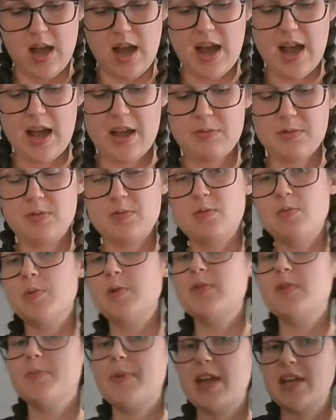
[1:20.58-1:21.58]
I would remove
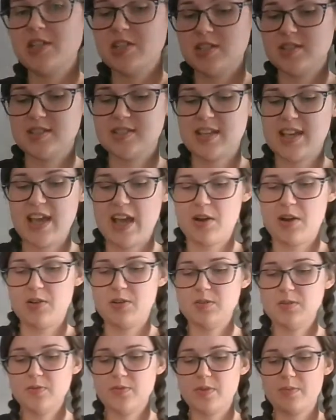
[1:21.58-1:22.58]
the patient's
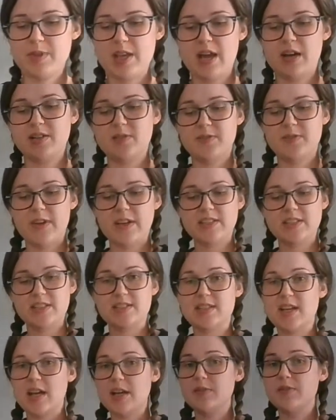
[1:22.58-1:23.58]
gown from the unaffected
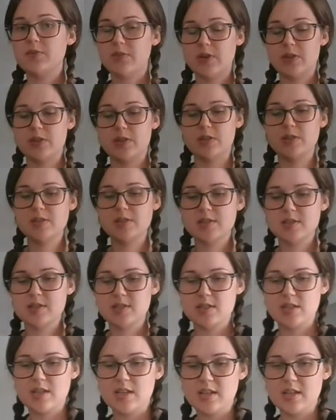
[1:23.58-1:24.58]
side
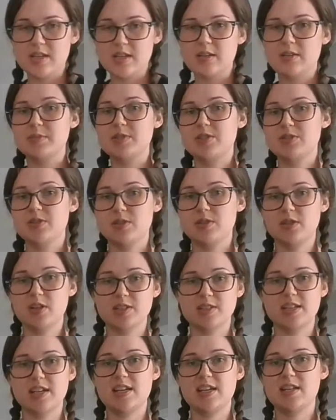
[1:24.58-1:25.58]
first, and I would be sure not
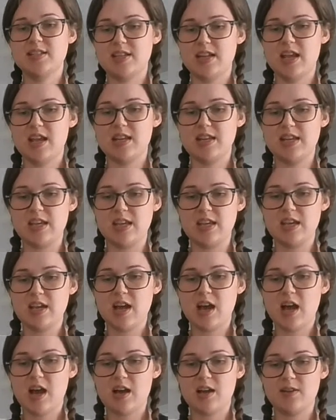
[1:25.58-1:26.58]
to hit any
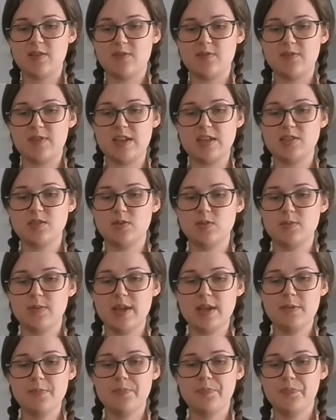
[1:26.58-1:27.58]
IV
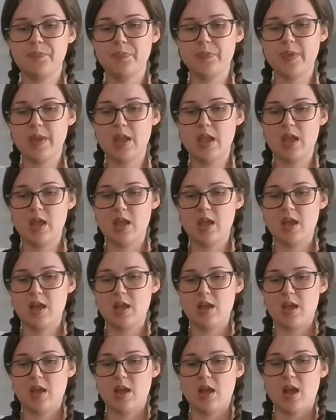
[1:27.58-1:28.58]
tubing.
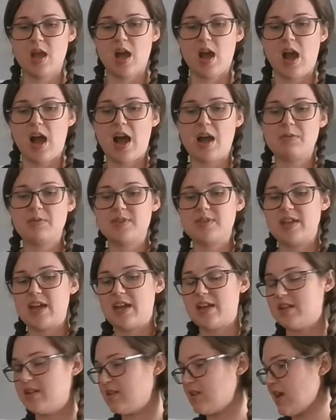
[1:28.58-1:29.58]
I would
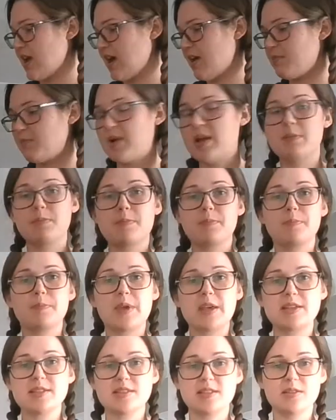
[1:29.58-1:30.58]
then have my
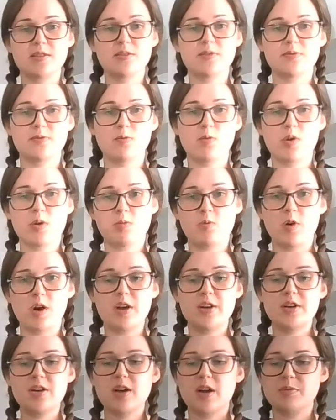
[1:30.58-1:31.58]
basin of warm
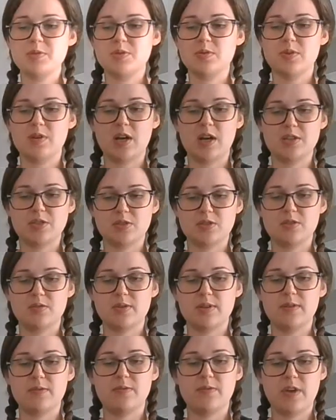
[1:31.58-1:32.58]
water up to 100
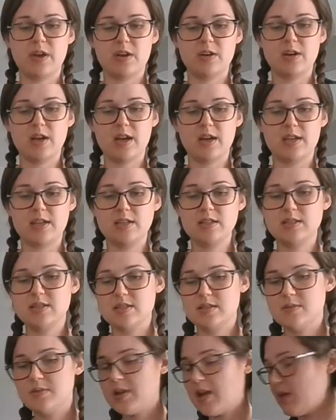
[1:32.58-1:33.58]
degrees
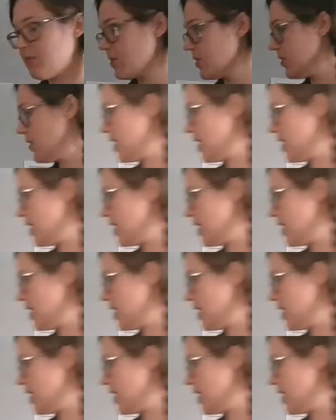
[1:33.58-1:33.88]
Fahrenheit. I would go